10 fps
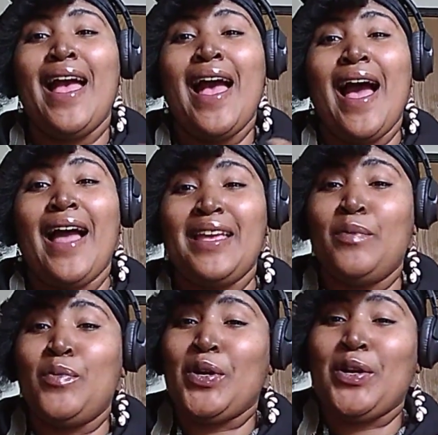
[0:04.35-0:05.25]
I am
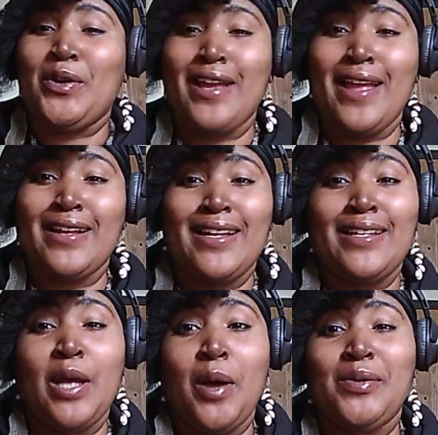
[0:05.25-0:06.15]
your creator and
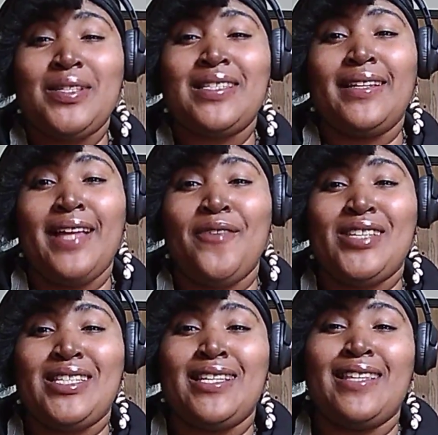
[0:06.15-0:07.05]
host,
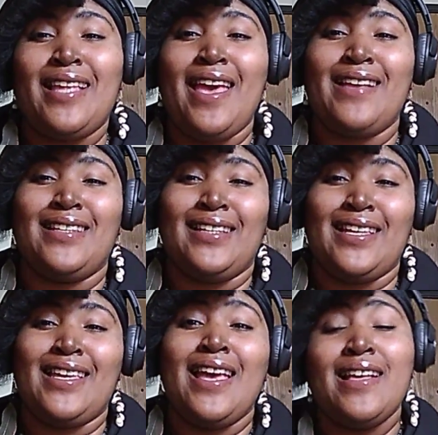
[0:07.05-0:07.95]
Teleficent the Excellent,
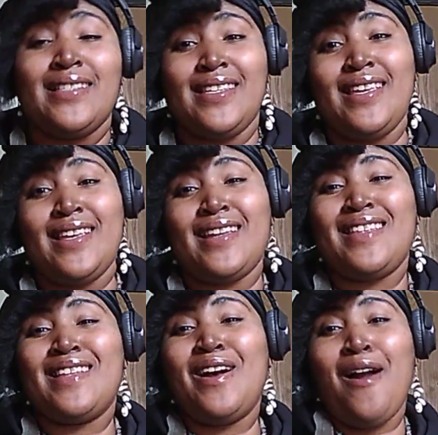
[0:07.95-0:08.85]
Tea Honey
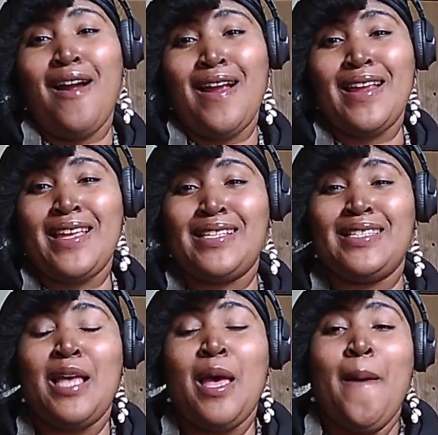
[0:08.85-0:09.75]
the Artist.
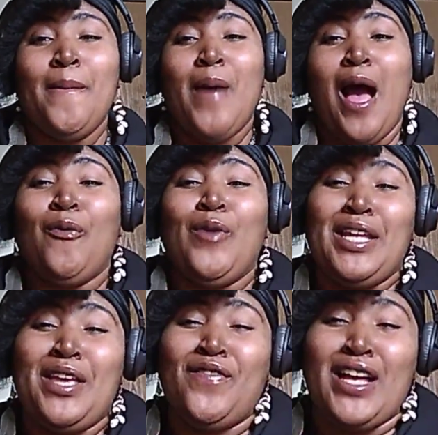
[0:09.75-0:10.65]
I want to
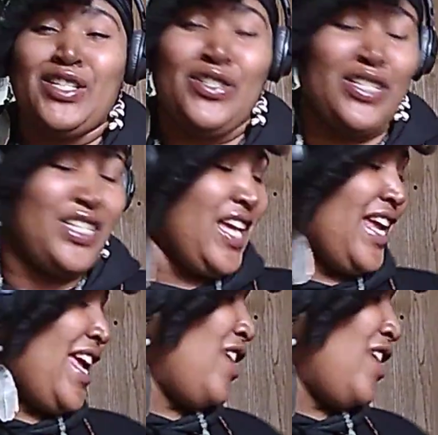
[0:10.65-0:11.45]
invite you to check out